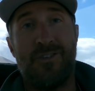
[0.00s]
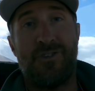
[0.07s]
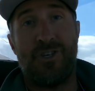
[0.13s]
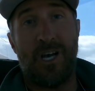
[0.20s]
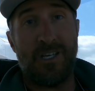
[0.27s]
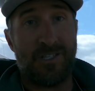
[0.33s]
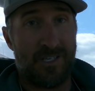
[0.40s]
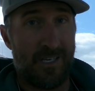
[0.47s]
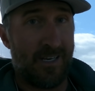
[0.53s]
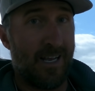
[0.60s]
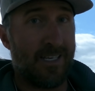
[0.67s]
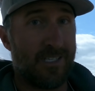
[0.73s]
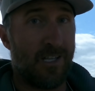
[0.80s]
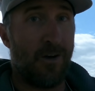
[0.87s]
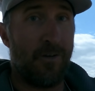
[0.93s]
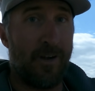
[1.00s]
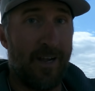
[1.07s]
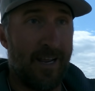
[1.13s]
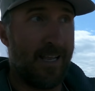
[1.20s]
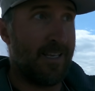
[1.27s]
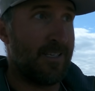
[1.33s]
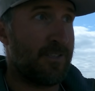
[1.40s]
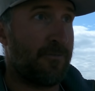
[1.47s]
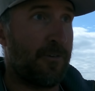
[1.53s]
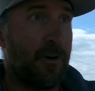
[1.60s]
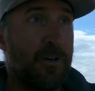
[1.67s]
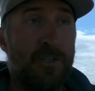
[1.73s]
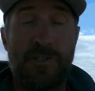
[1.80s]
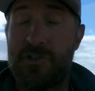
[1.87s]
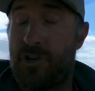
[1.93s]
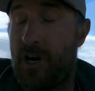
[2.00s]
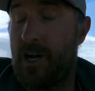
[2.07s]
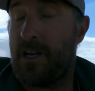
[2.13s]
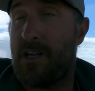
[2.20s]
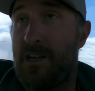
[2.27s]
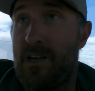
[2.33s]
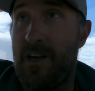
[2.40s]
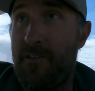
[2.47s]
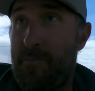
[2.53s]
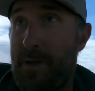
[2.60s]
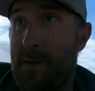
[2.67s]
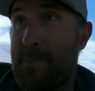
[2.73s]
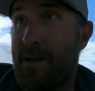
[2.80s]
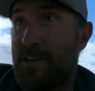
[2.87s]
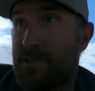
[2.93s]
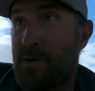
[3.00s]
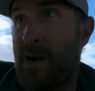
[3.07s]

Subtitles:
Justin has loaded his first truck of big bales,